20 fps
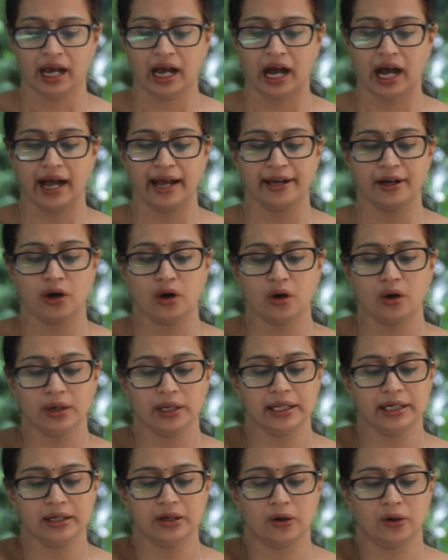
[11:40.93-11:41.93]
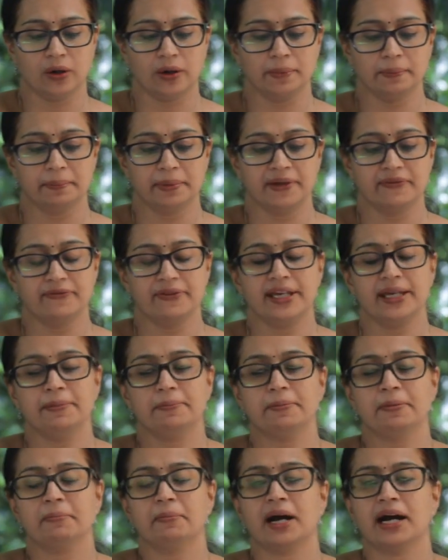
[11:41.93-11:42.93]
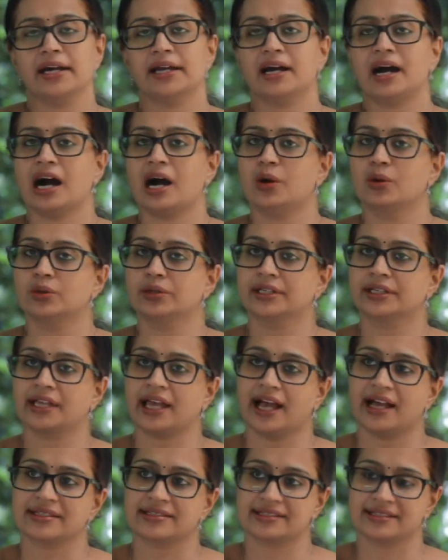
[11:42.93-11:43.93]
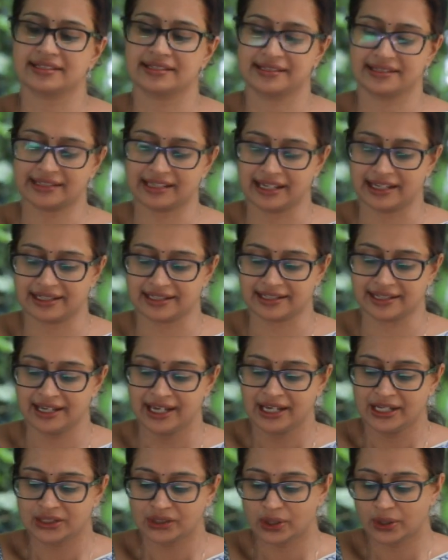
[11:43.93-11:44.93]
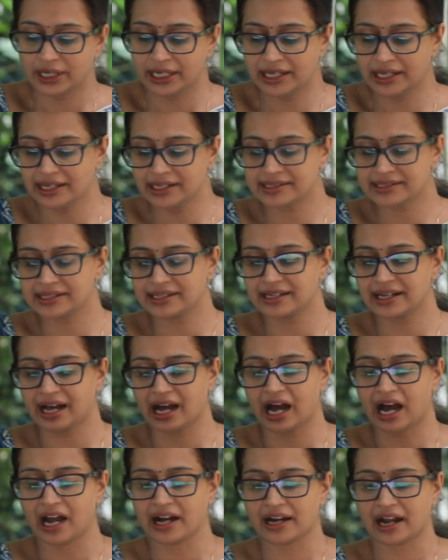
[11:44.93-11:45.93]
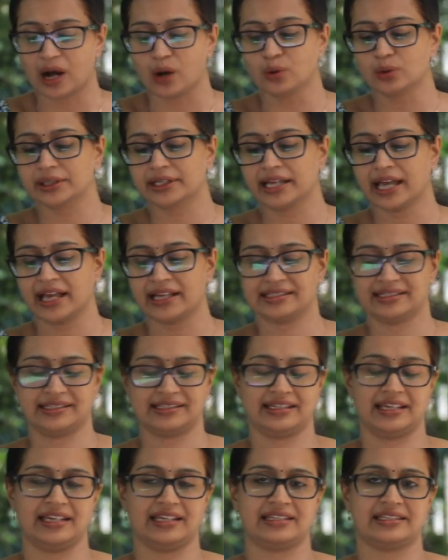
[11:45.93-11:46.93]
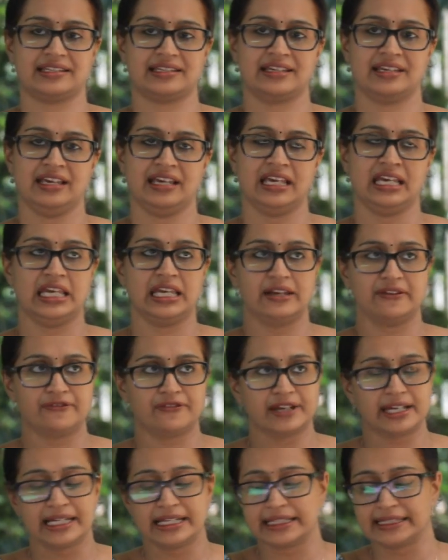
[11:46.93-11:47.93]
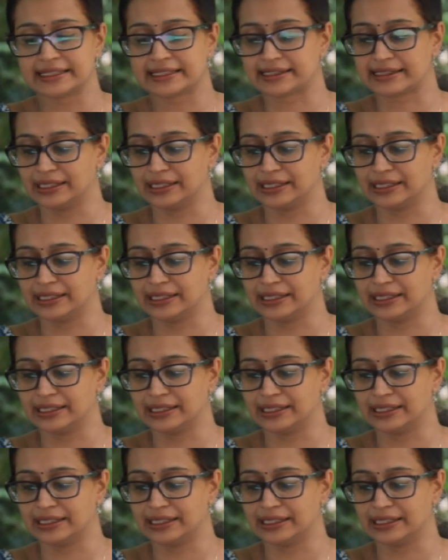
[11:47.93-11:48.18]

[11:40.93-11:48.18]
I all alone beweep my outcast state. So he is in an outcast state. He feels